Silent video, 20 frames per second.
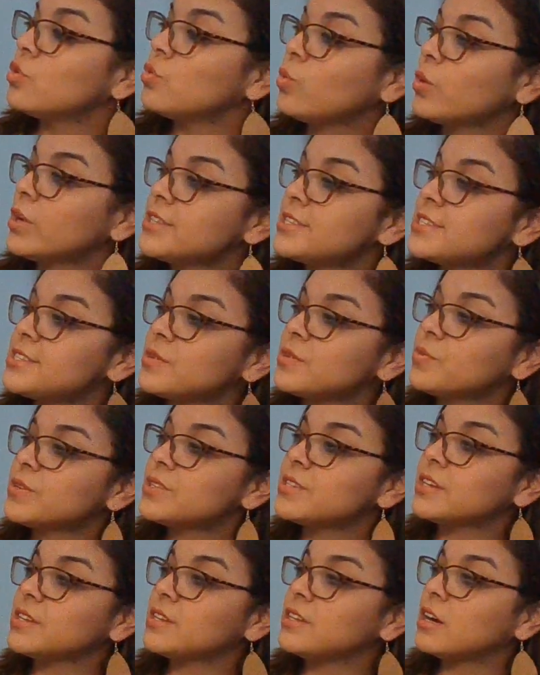Once
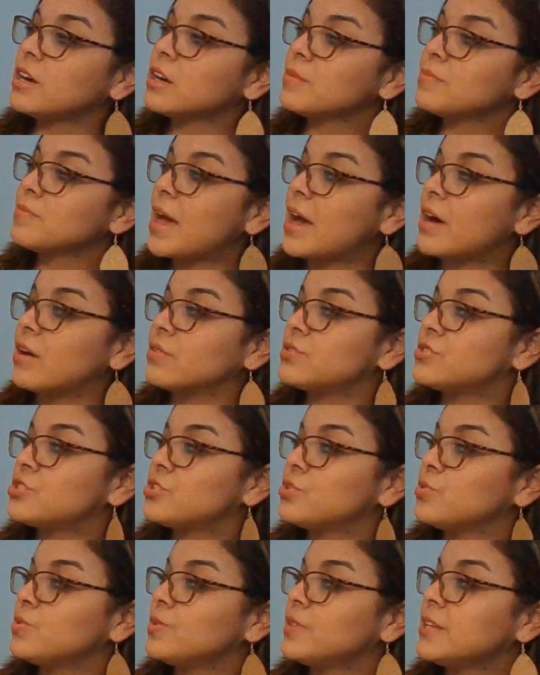there was a young mouse
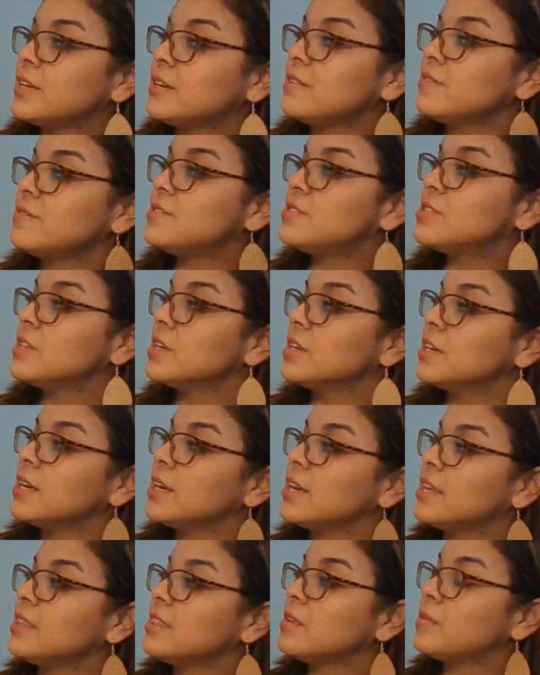who lived
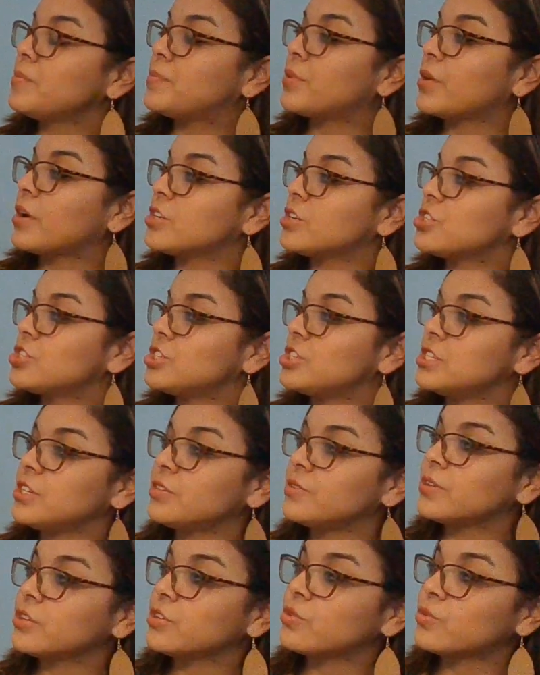in the brush
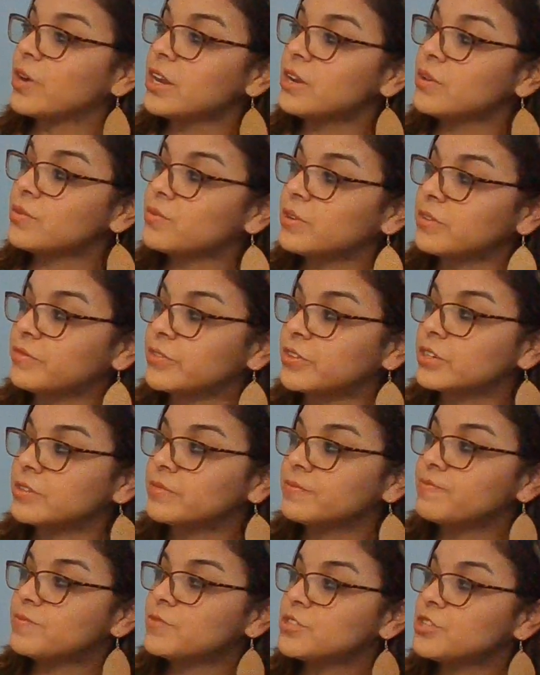near a great river.
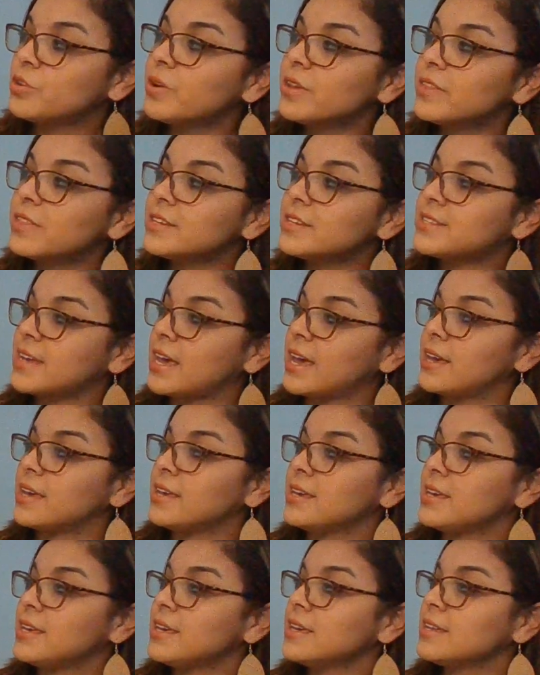During the day,
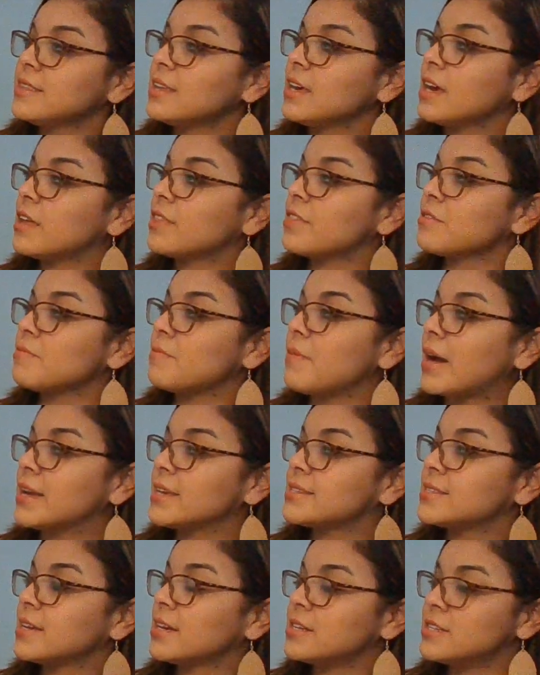he and the other
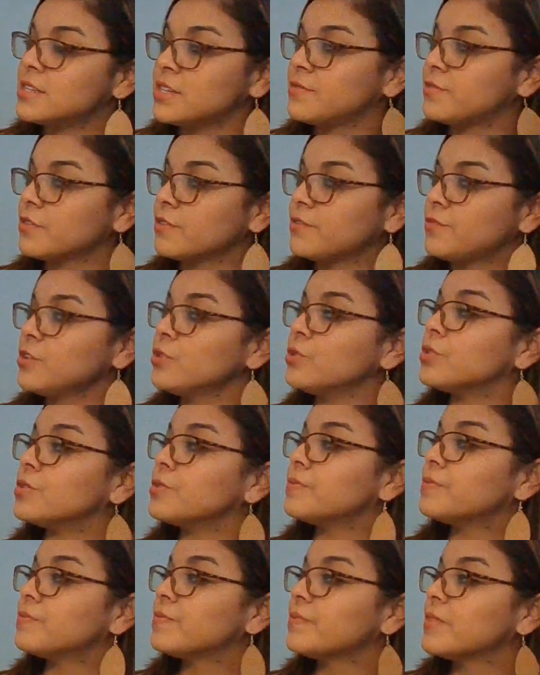mice hunted for food.
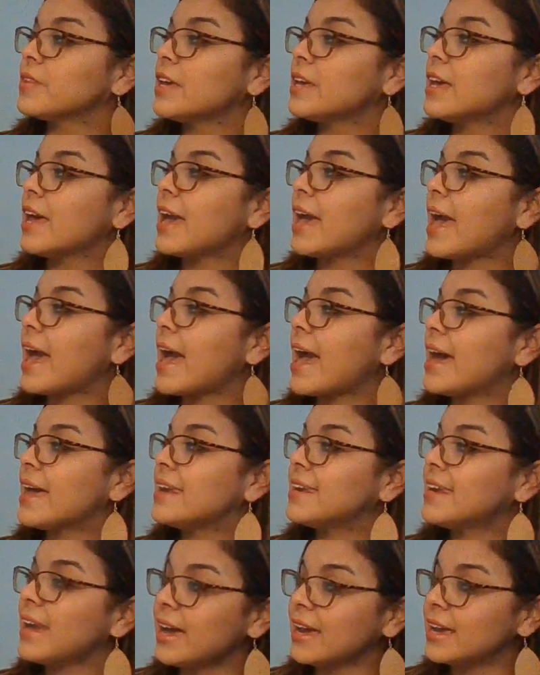At
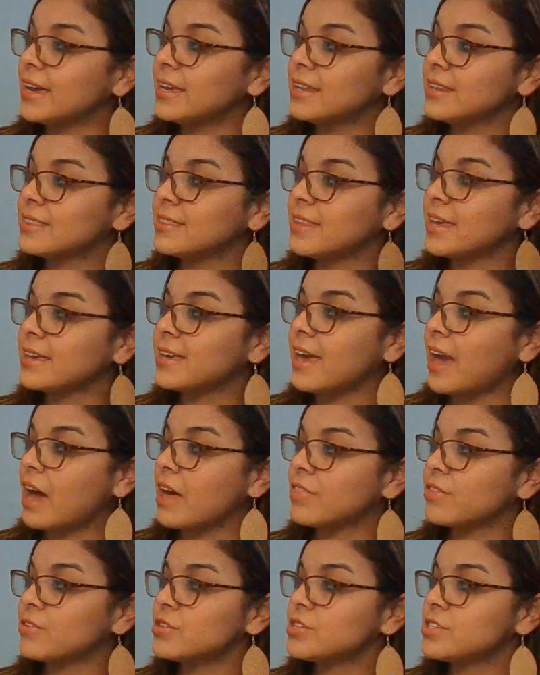night, they
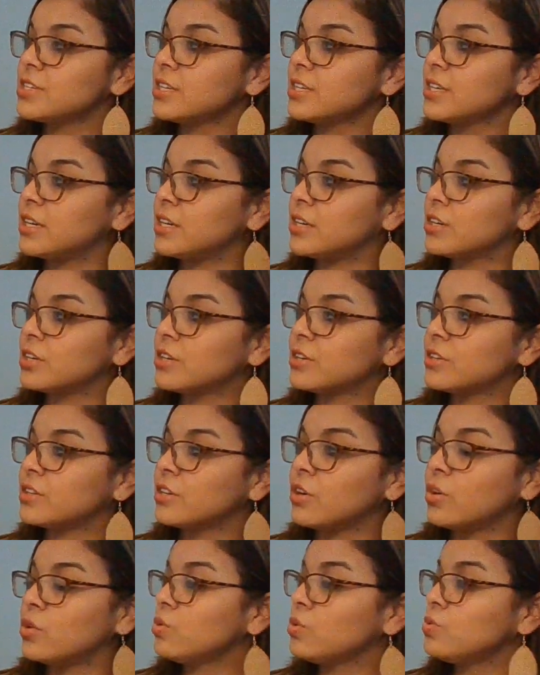gathered to hear
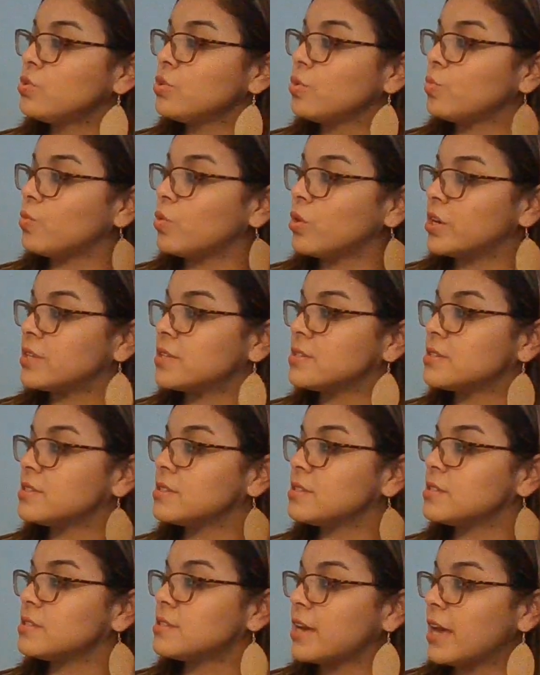the old ones
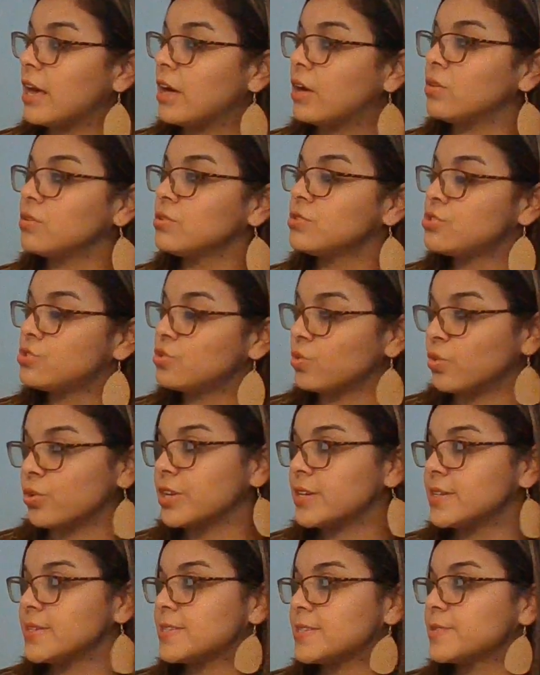tell
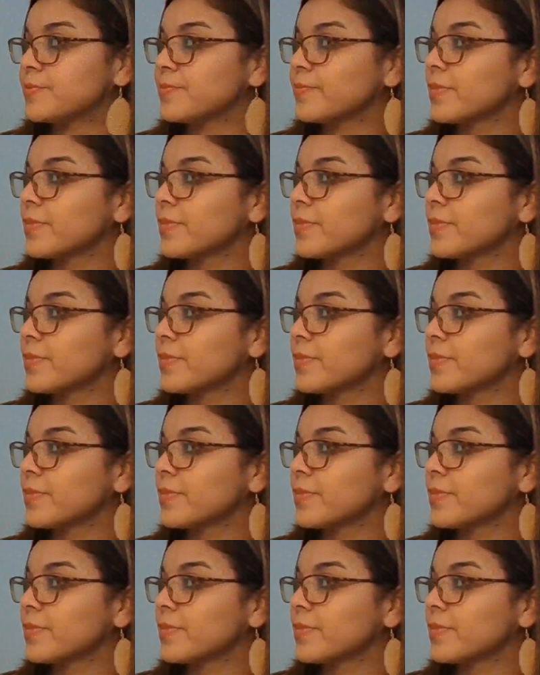stories.